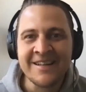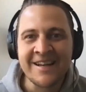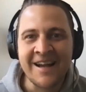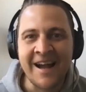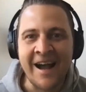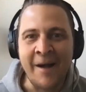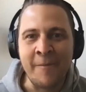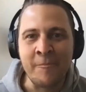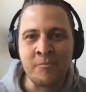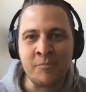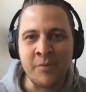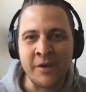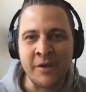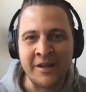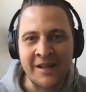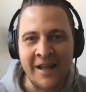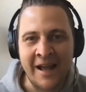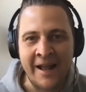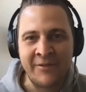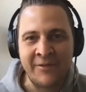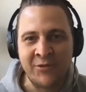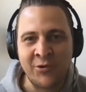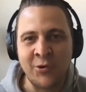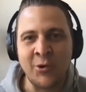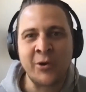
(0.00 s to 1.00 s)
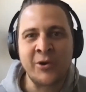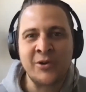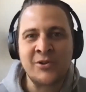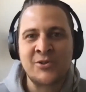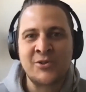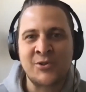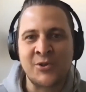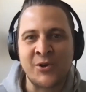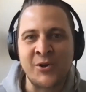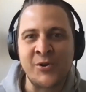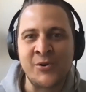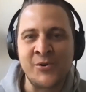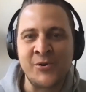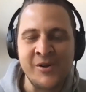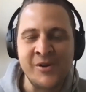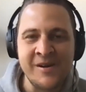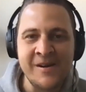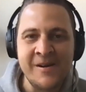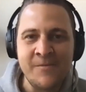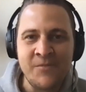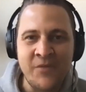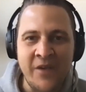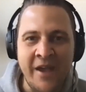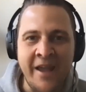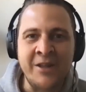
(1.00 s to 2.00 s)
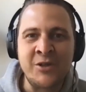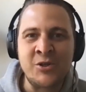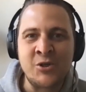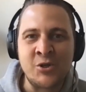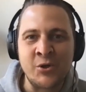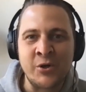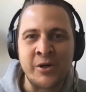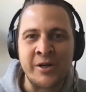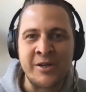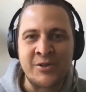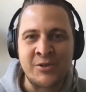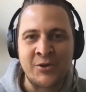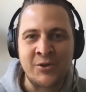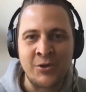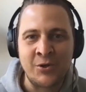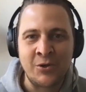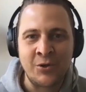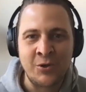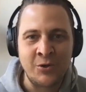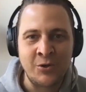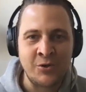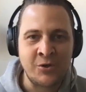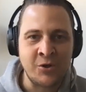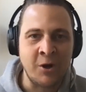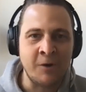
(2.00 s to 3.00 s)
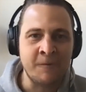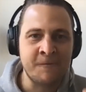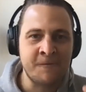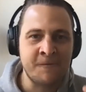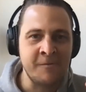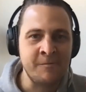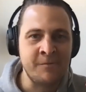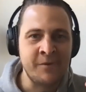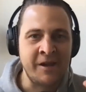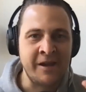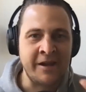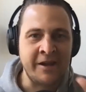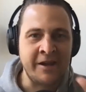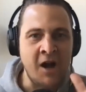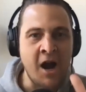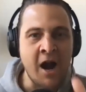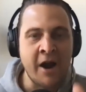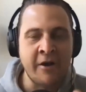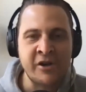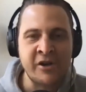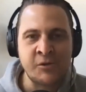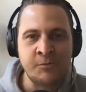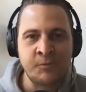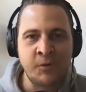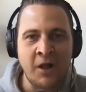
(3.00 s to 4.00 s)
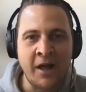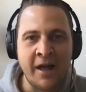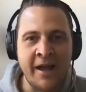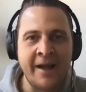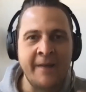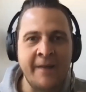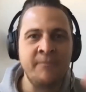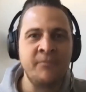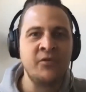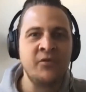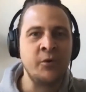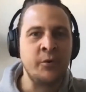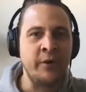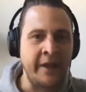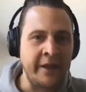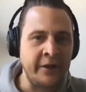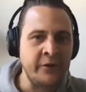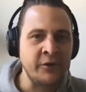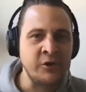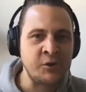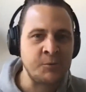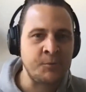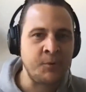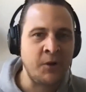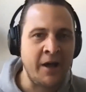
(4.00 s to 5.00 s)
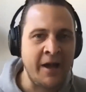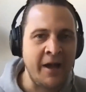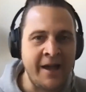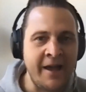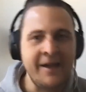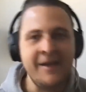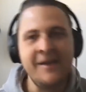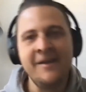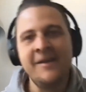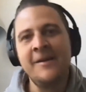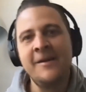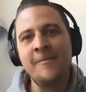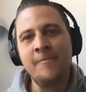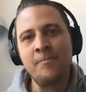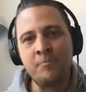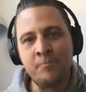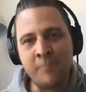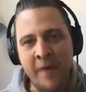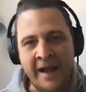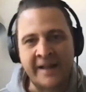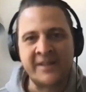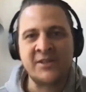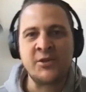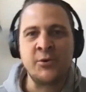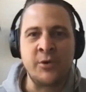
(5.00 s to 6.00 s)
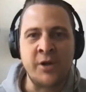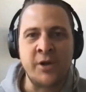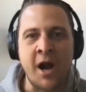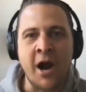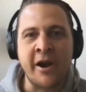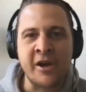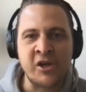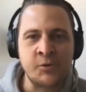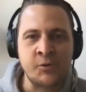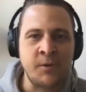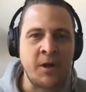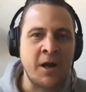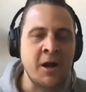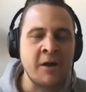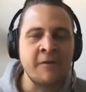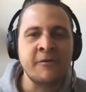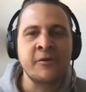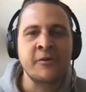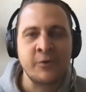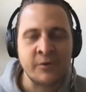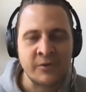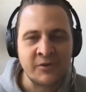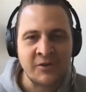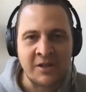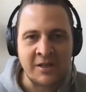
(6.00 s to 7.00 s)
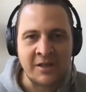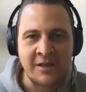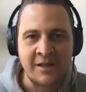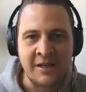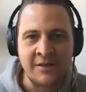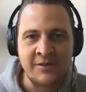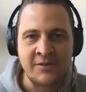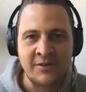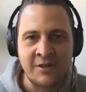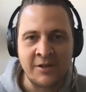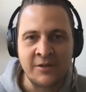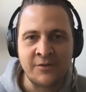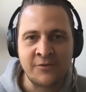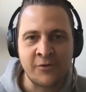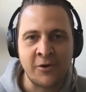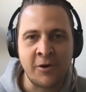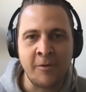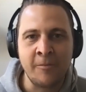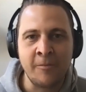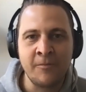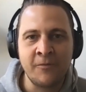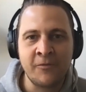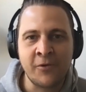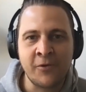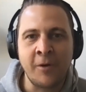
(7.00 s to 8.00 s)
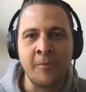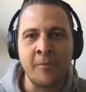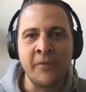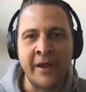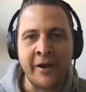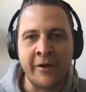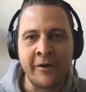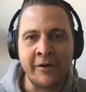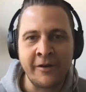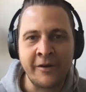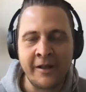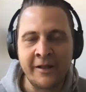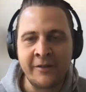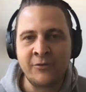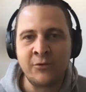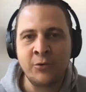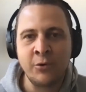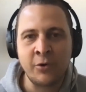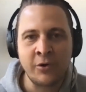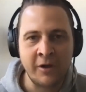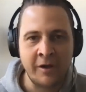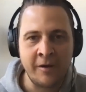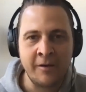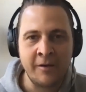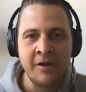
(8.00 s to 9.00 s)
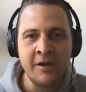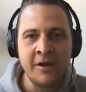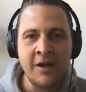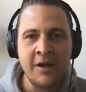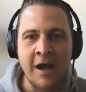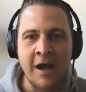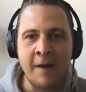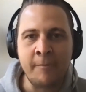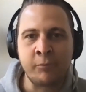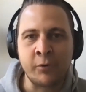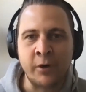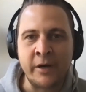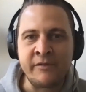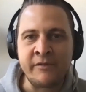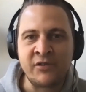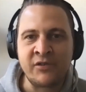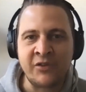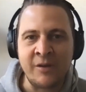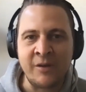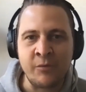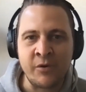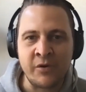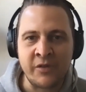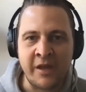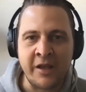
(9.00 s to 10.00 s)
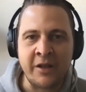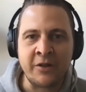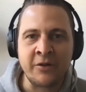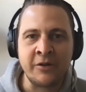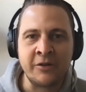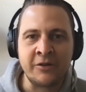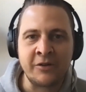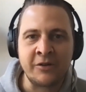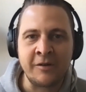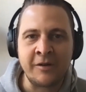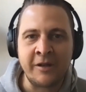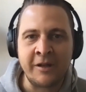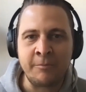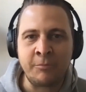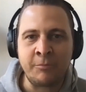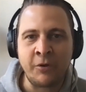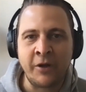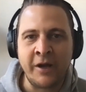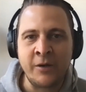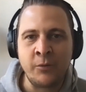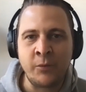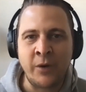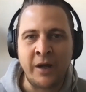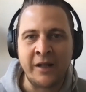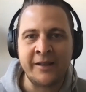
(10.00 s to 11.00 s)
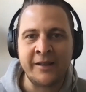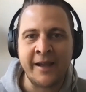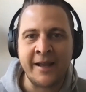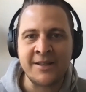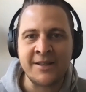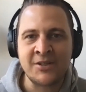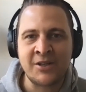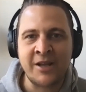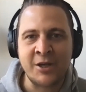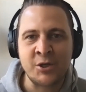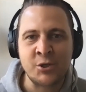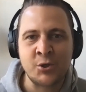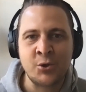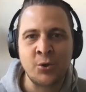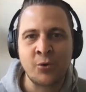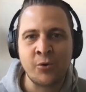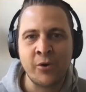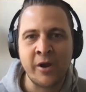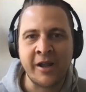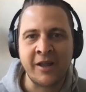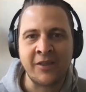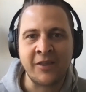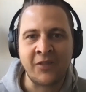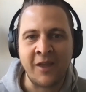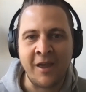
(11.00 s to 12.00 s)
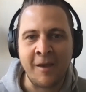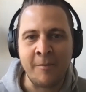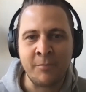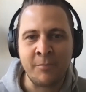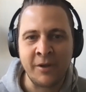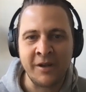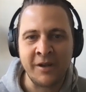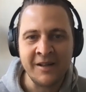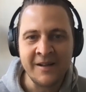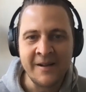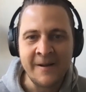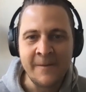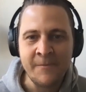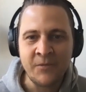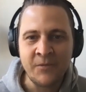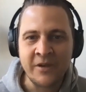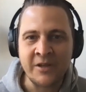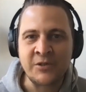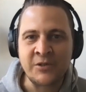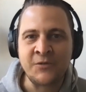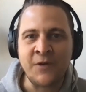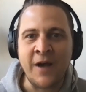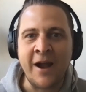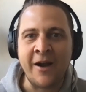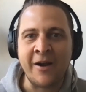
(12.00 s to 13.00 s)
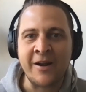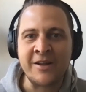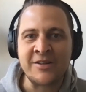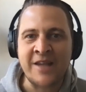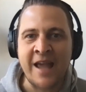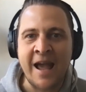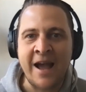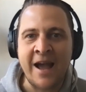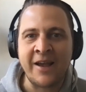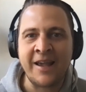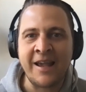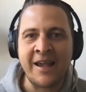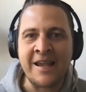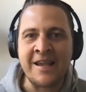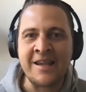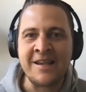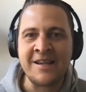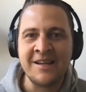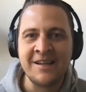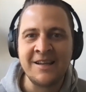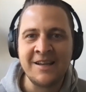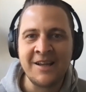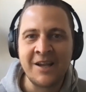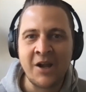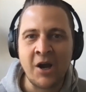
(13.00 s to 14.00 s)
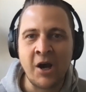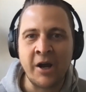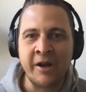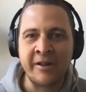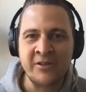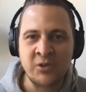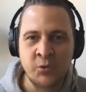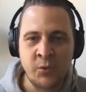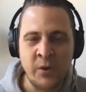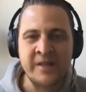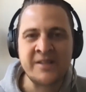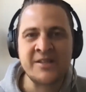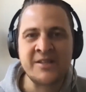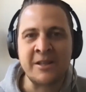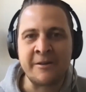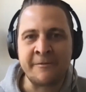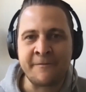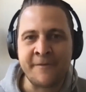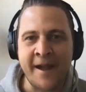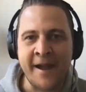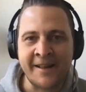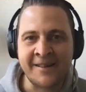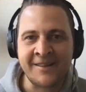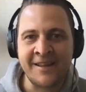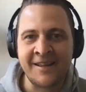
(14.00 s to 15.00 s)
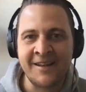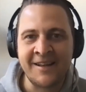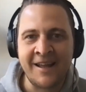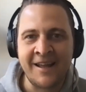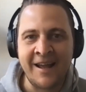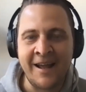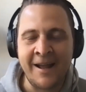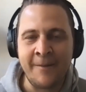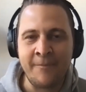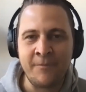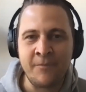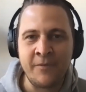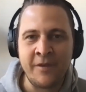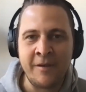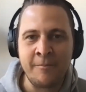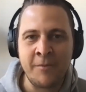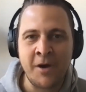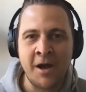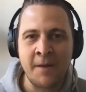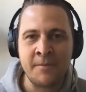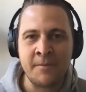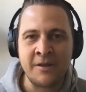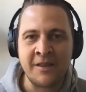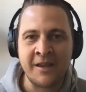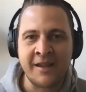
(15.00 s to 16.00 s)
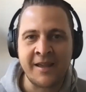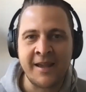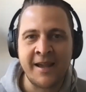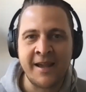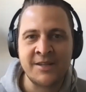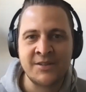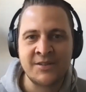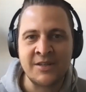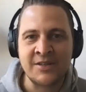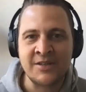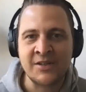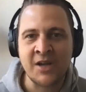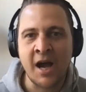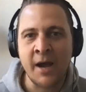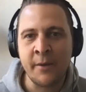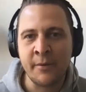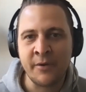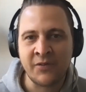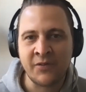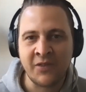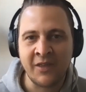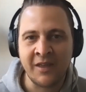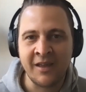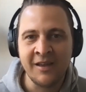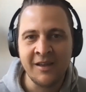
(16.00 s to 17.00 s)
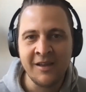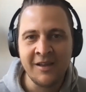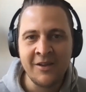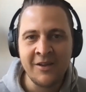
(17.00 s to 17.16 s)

But talk us through Ed Joyce, who'd gone from being an Irish player to an English player, and back to an Irish player. Of course, he's from there and took a brief stint with England and played one-day international cricket there. But as far as how he kind of twigged to the fact that it might be the case, this guy with the